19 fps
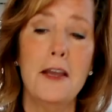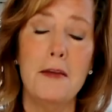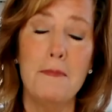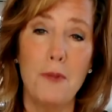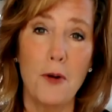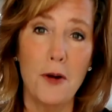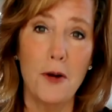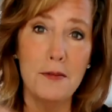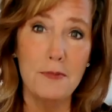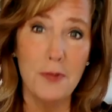
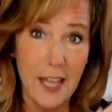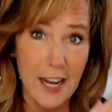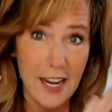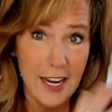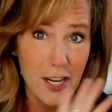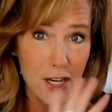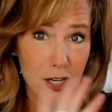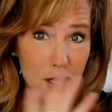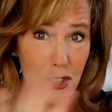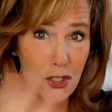important planet
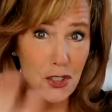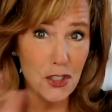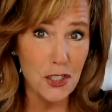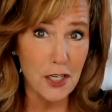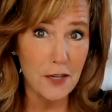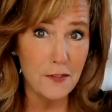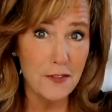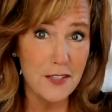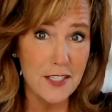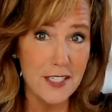
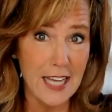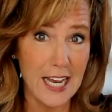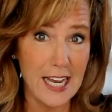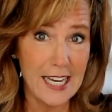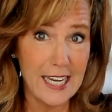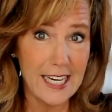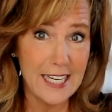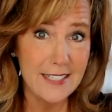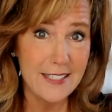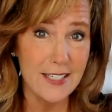shifts
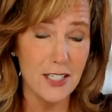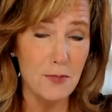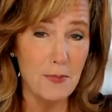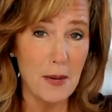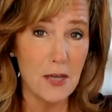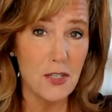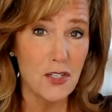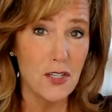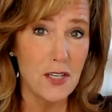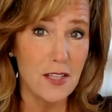signs,
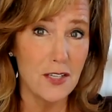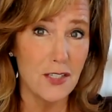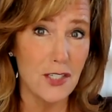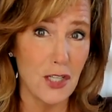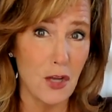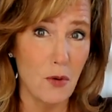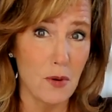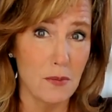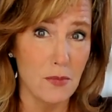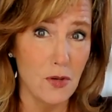especially the
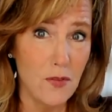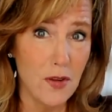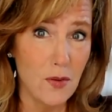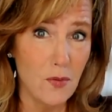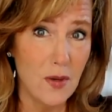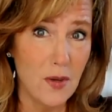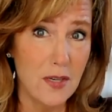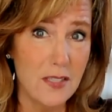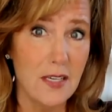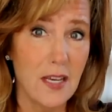slower moving
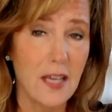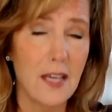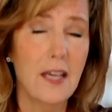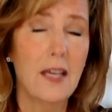ones,